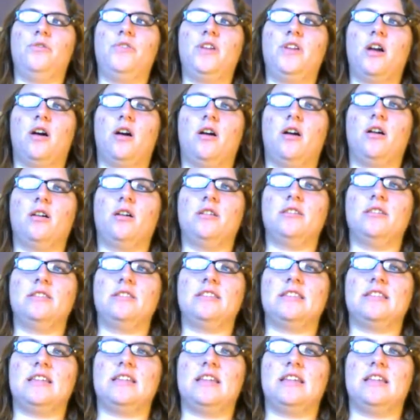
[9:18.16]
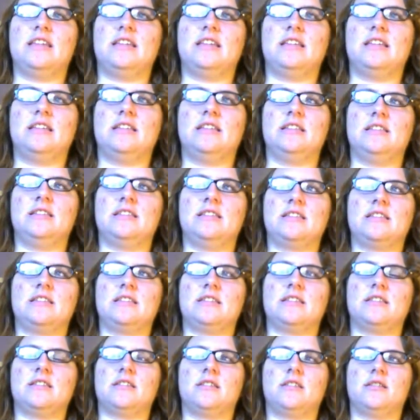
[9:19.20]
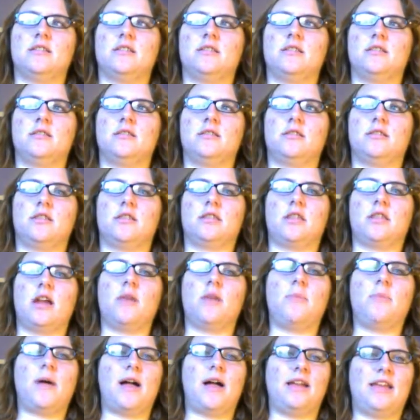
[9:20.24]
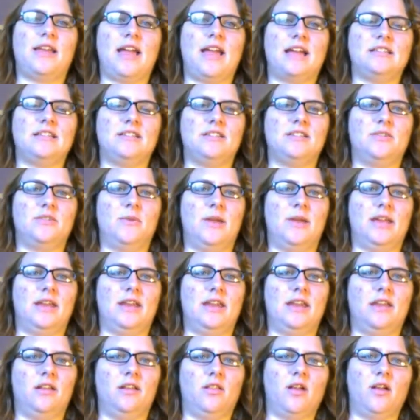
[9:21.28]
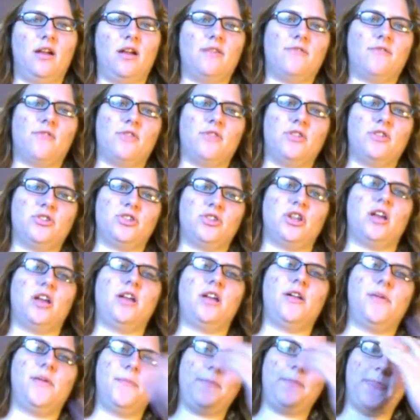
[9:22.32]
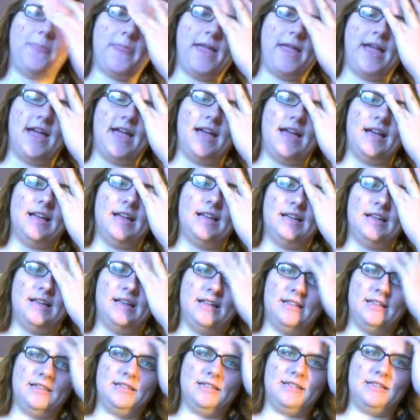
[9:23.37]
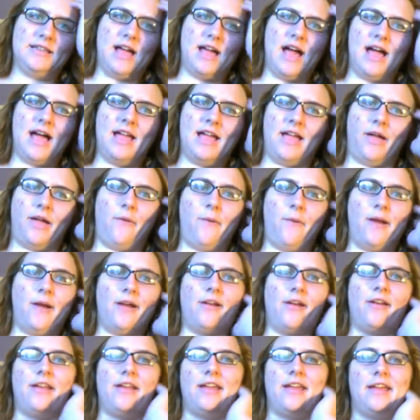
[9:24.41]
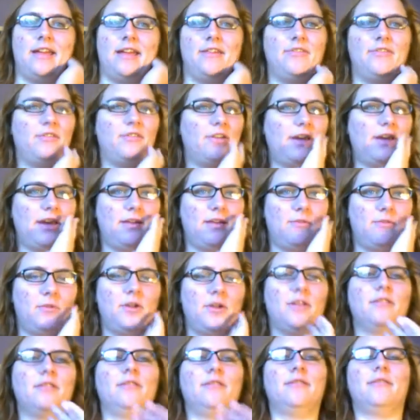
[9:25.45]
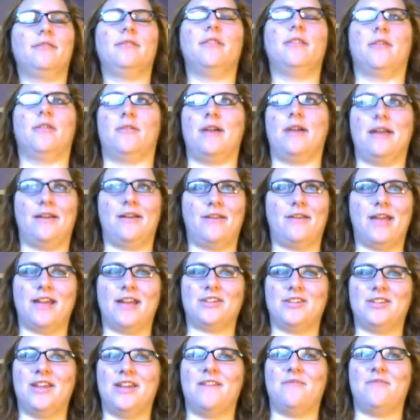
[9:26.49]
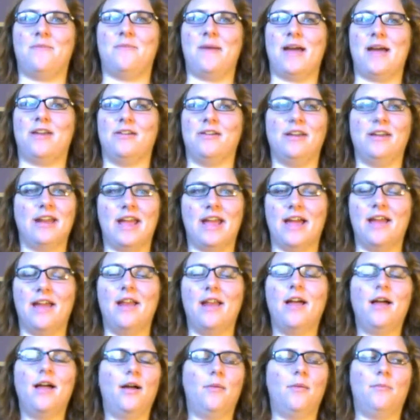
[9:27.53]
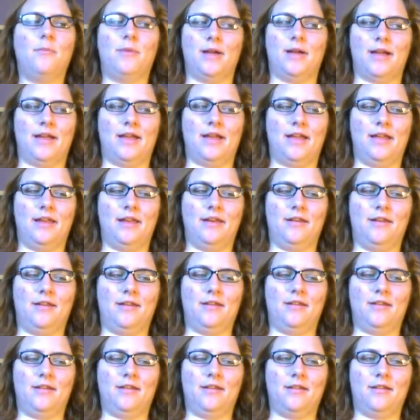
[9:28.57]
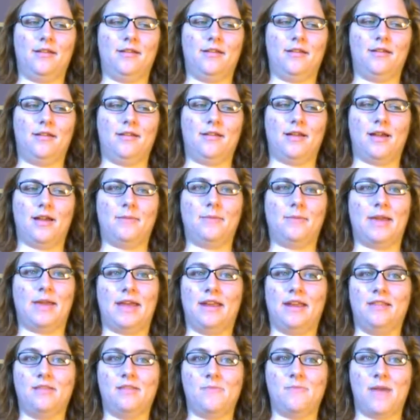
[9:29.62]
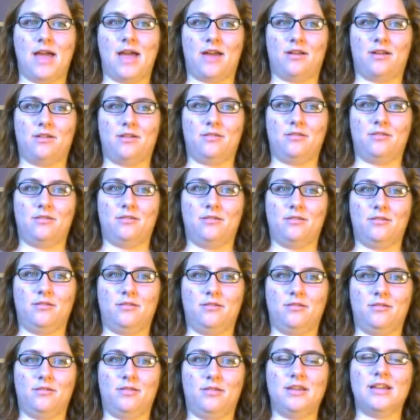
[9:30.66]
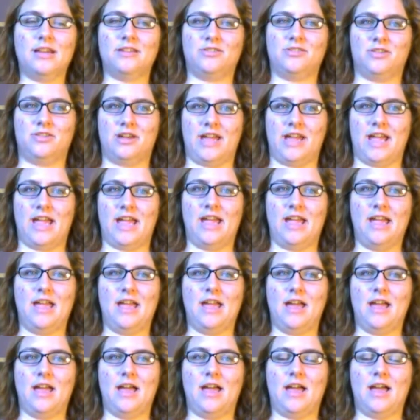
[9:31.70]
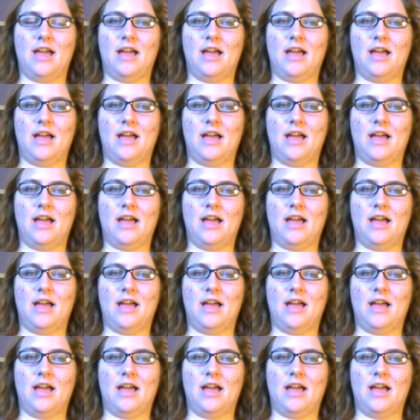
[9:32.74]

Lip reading: Wolf Yarns is... their podcast is doing a knit-along for the shawl. And I acquired it yesterday. Well, no, I don't actually have the pattern yet, but I'm getting the pattern yesterday,